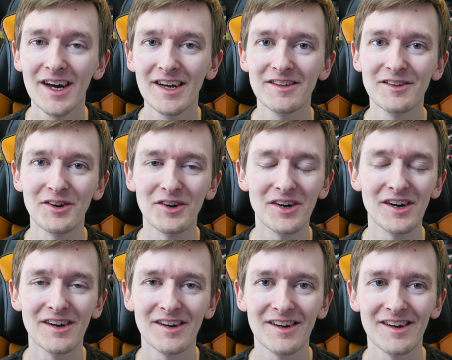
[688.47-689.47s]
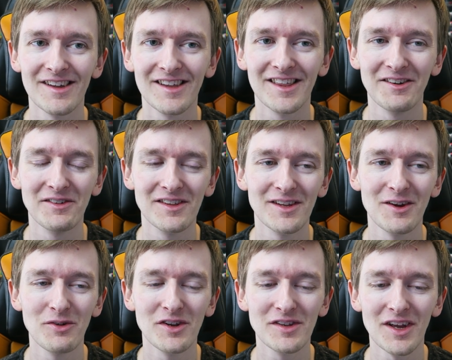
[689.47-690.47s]
So
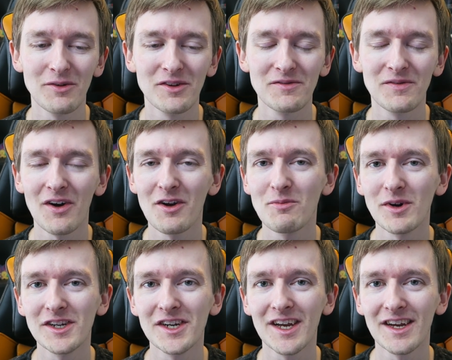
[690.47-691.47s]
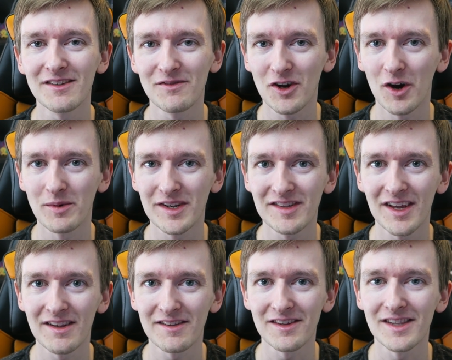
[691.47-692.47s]
it was very much a case of common
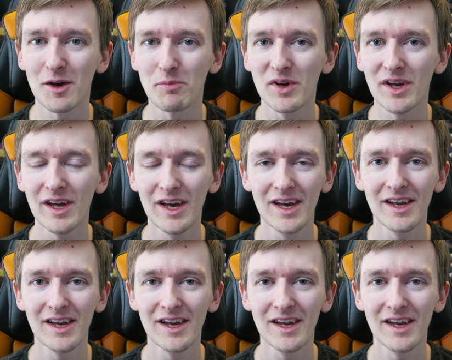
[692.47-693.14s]
sense on that bit.